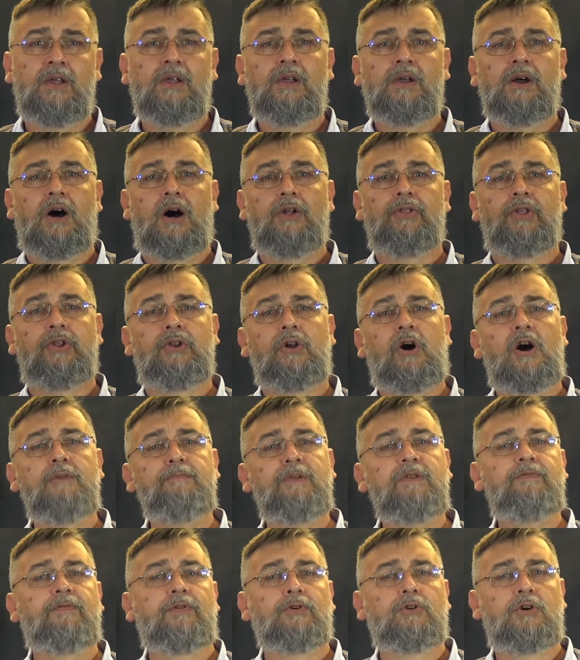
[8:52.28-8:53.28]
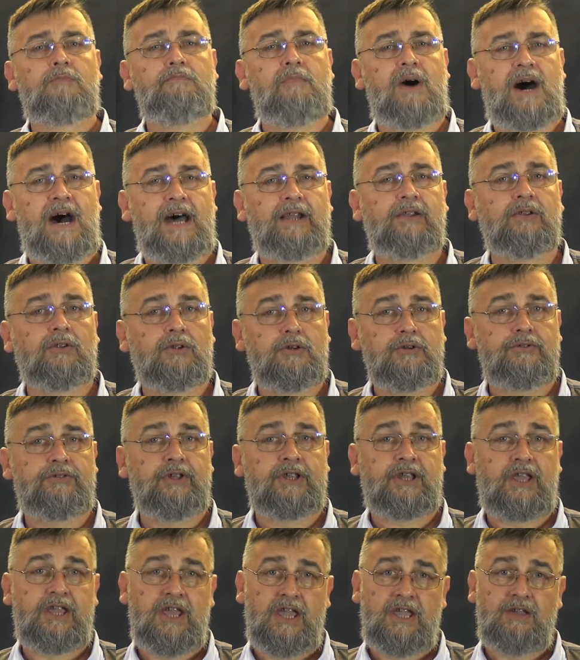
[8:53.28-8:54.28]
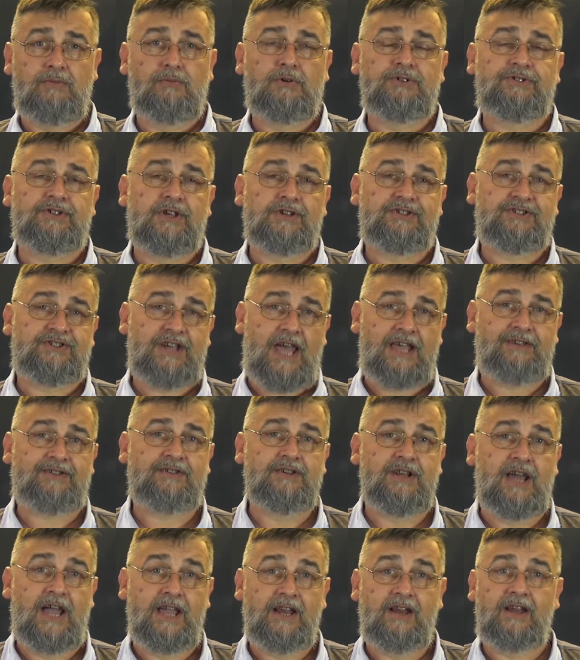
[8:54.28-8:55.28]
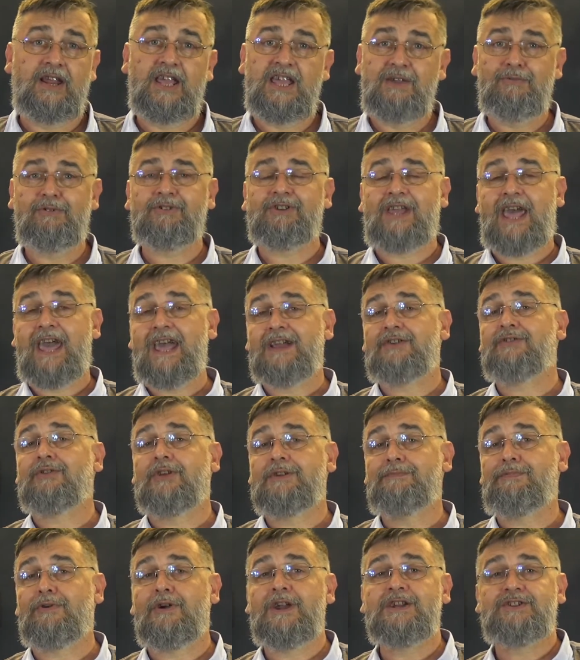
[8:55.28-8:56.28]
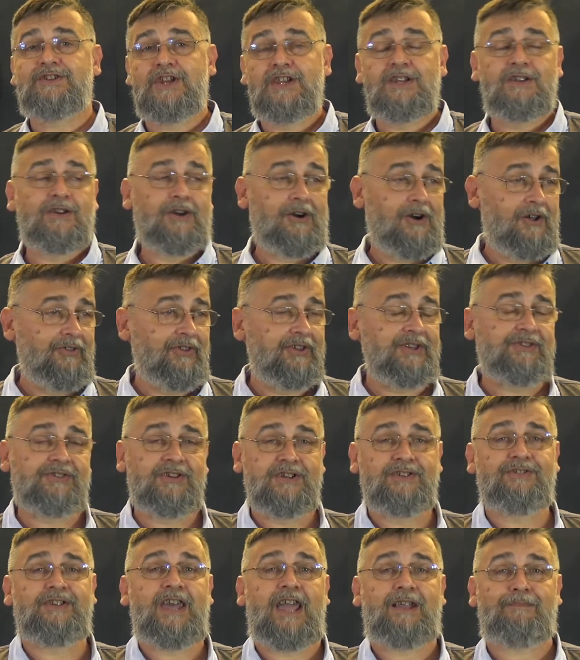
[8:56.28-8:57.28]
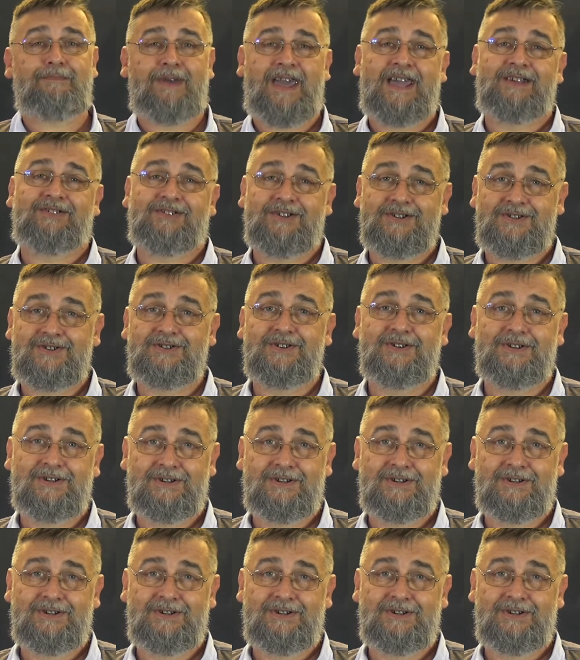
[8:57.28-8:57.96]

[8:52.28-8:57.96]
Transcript: On the night before Martin Luther King was assassinated, he was actually preaching on this exact passage.